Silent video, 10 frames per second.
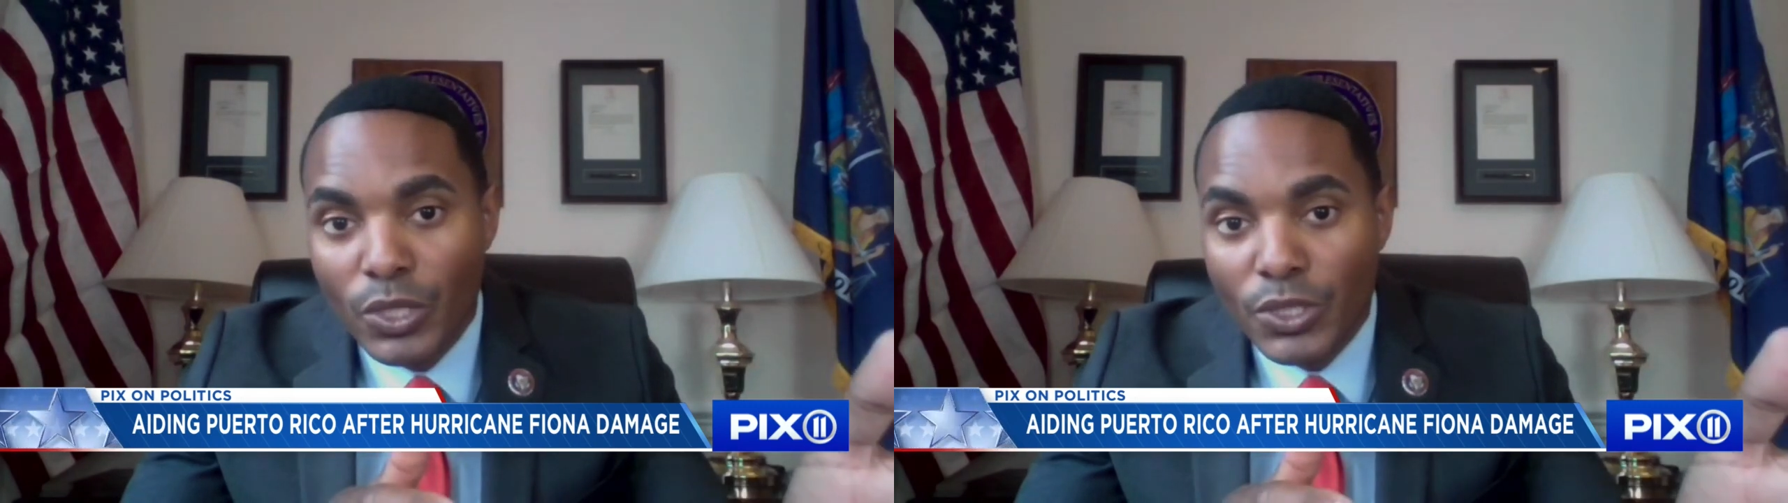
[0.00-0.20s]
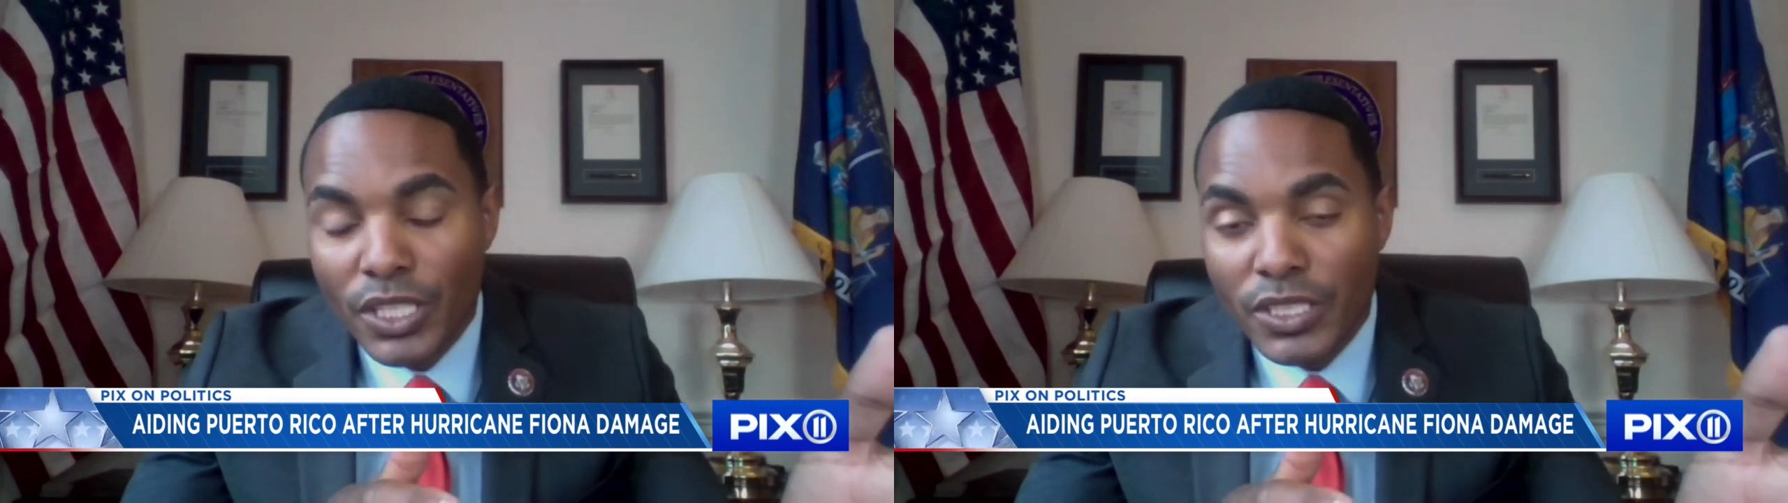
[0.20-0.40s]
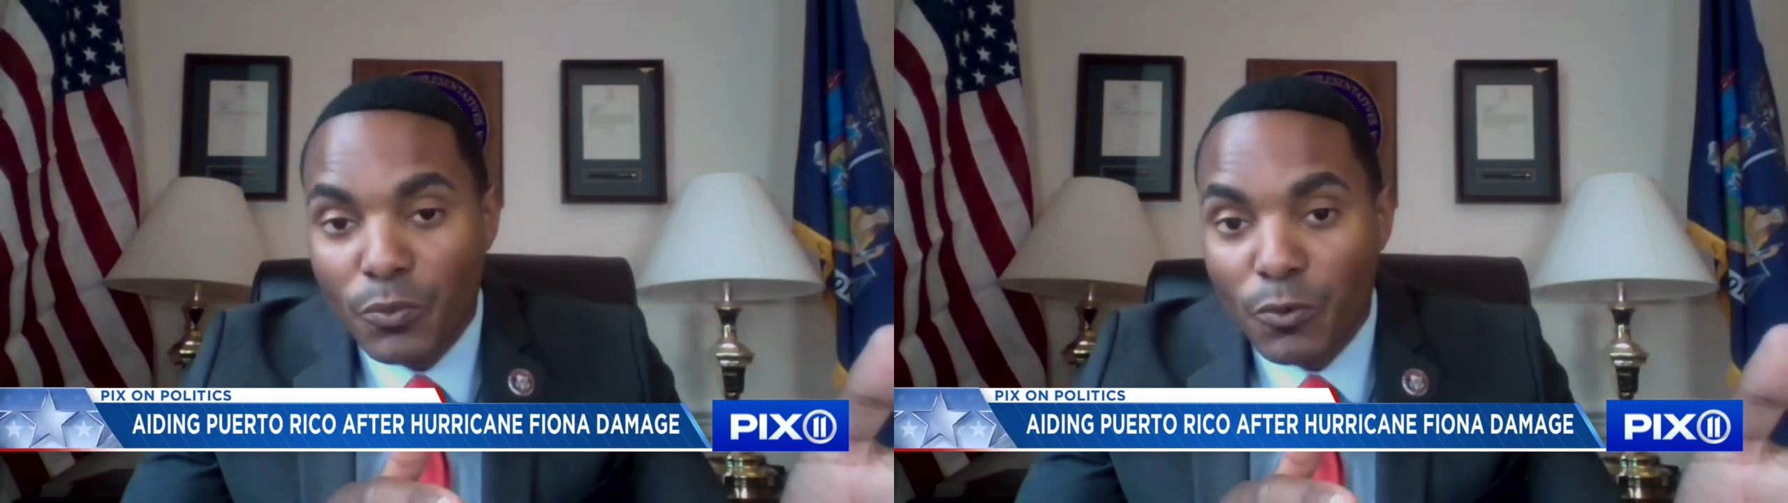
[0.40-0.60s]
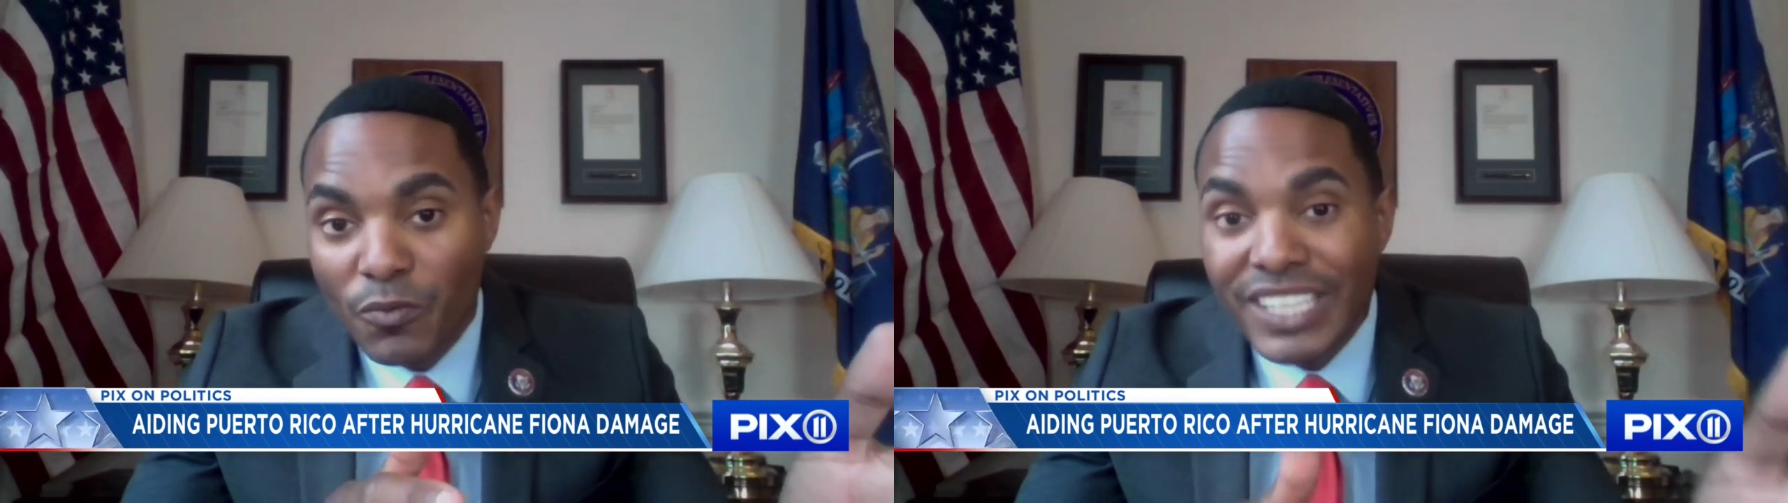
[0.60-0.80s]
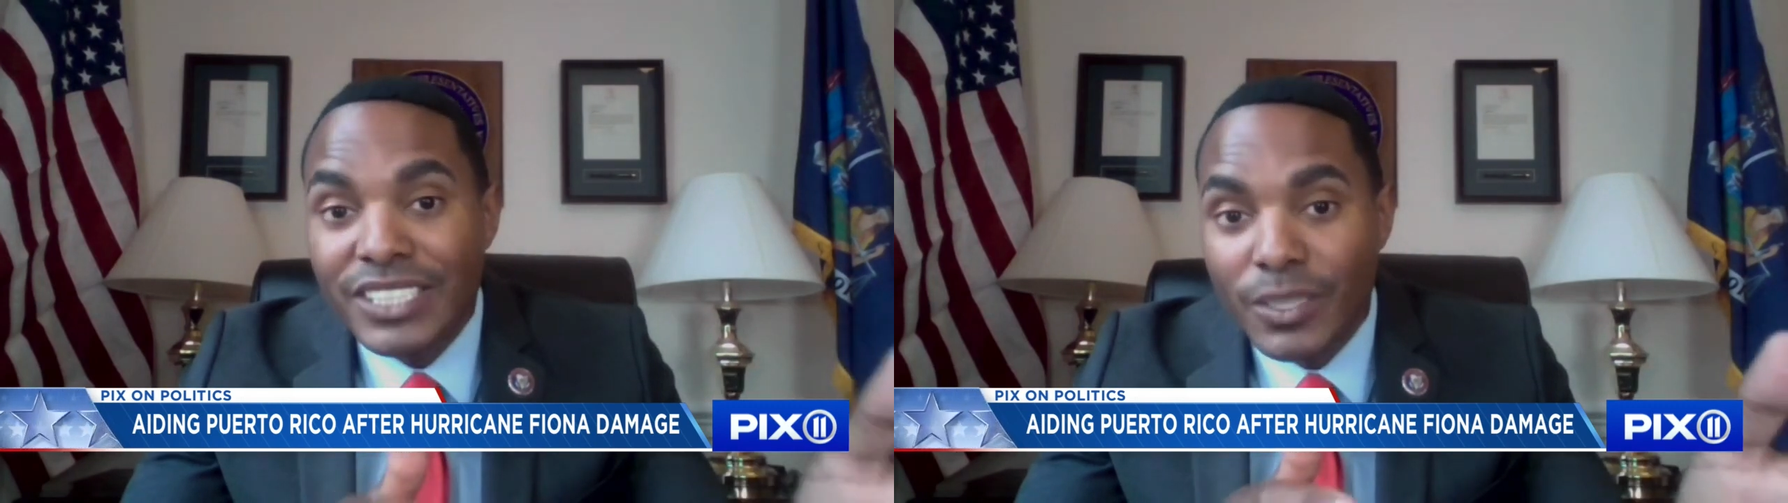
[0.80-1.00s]
which has
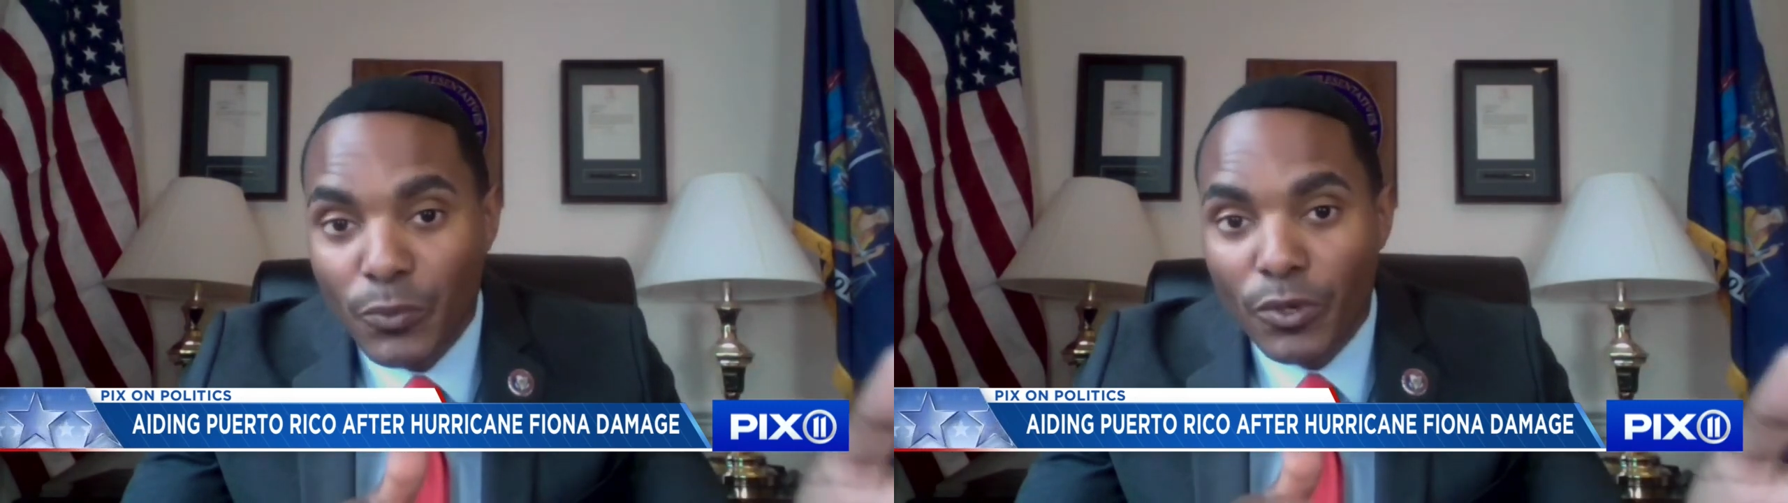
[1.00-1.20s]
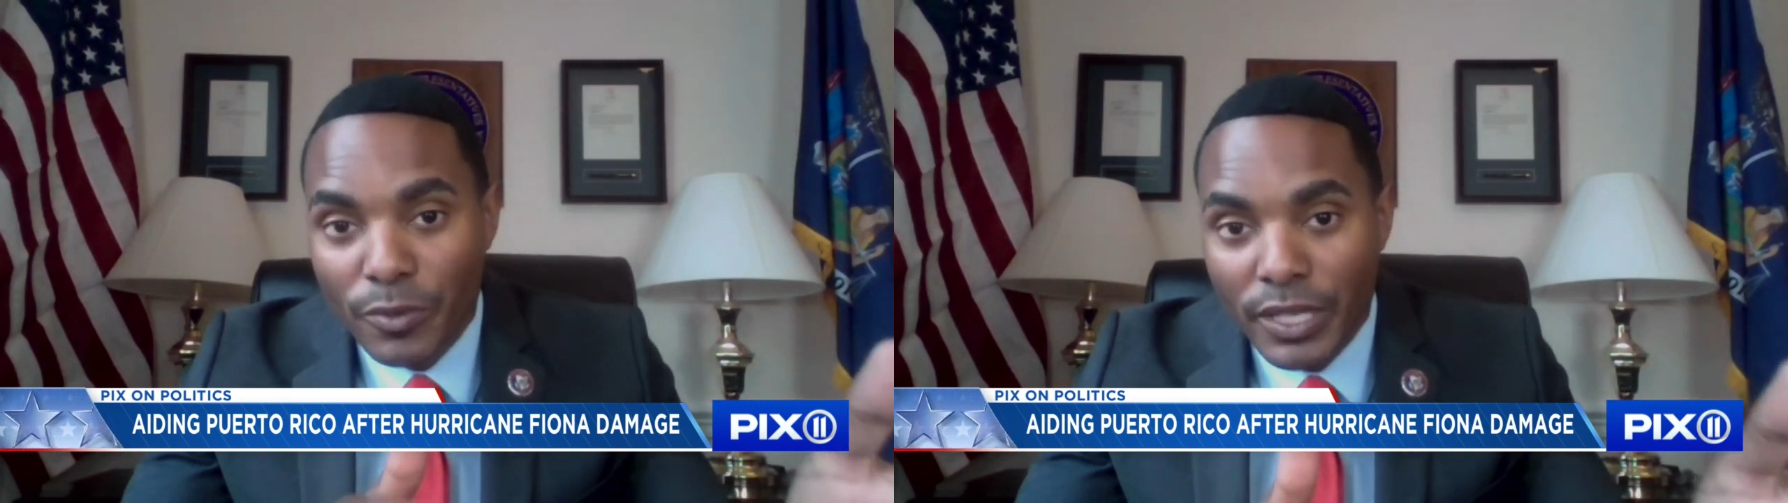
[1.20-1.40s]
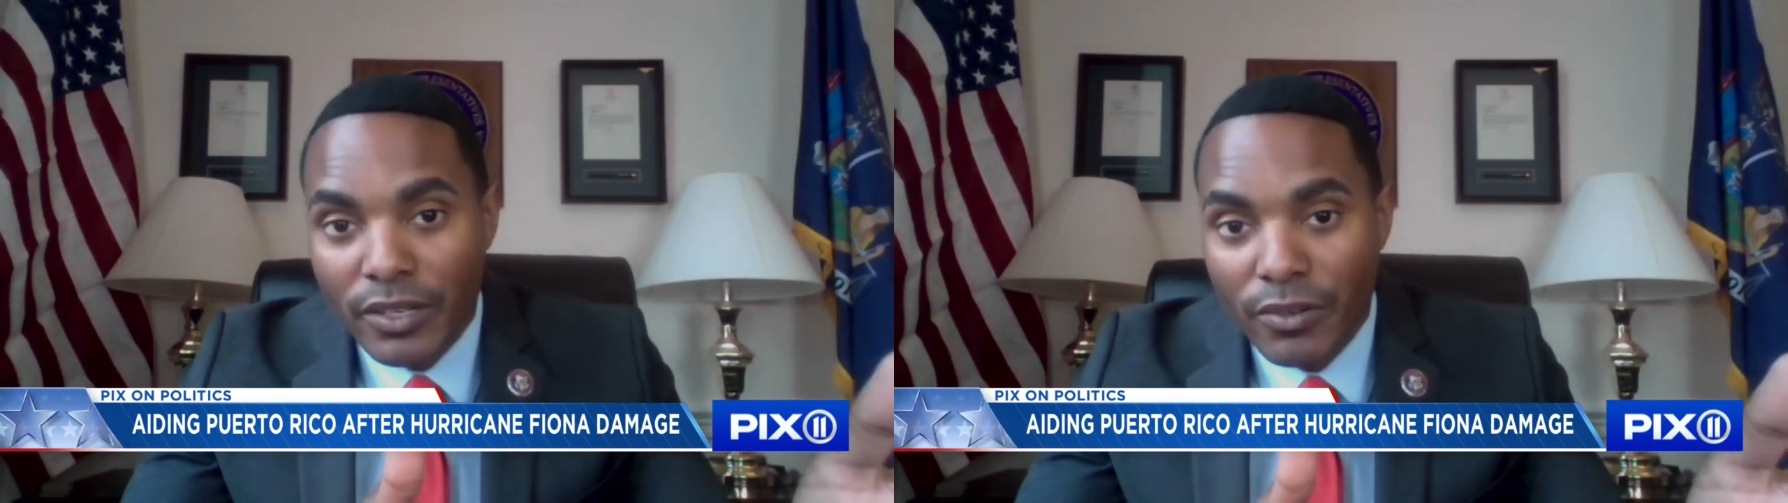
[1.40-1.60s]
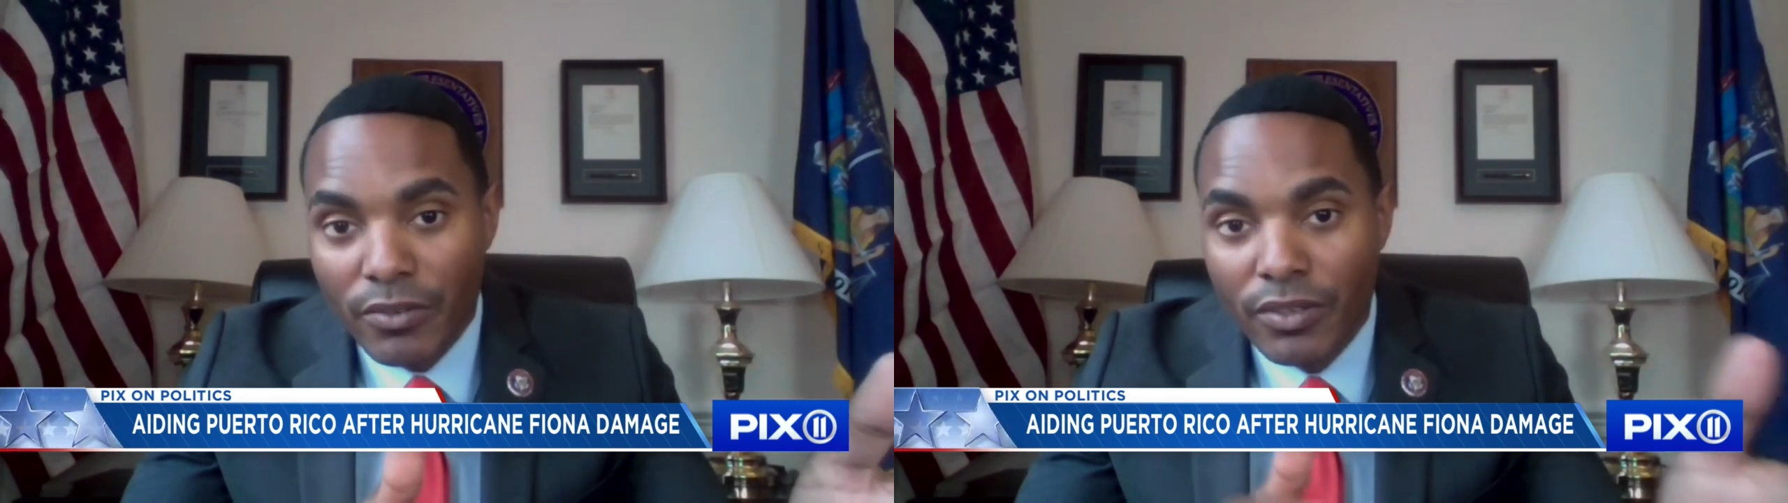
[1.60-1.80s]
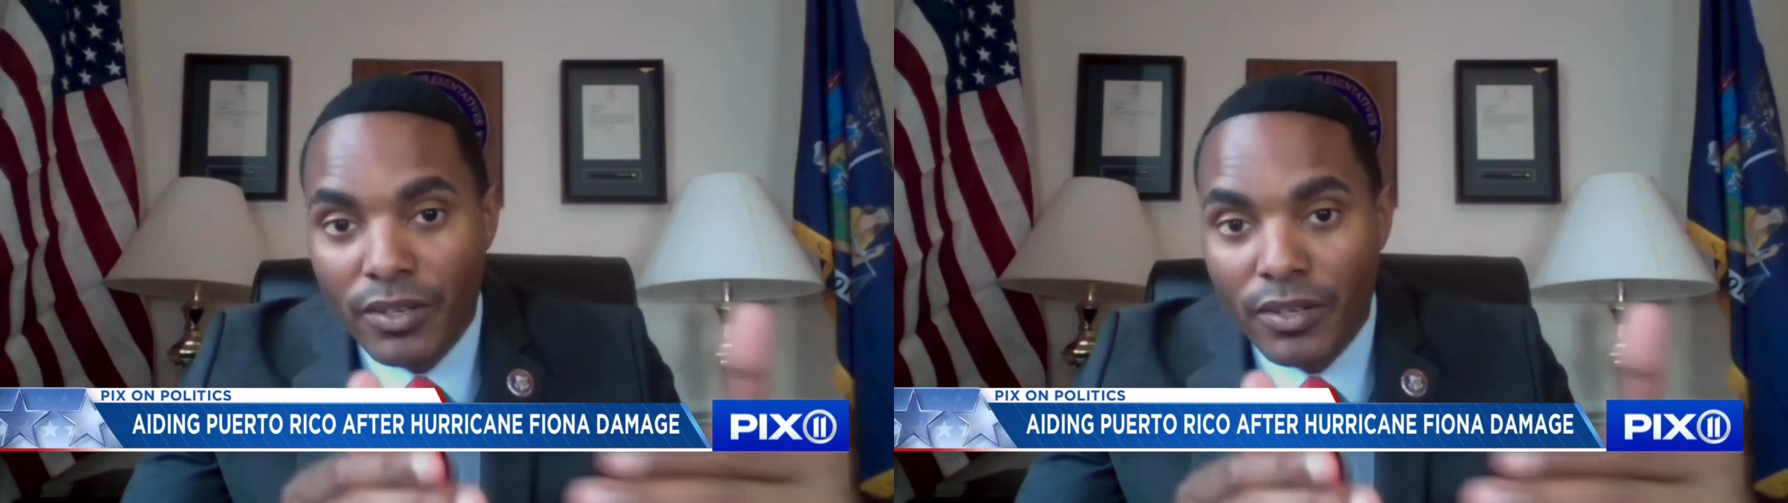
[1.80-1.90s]
prevented Puerto Rico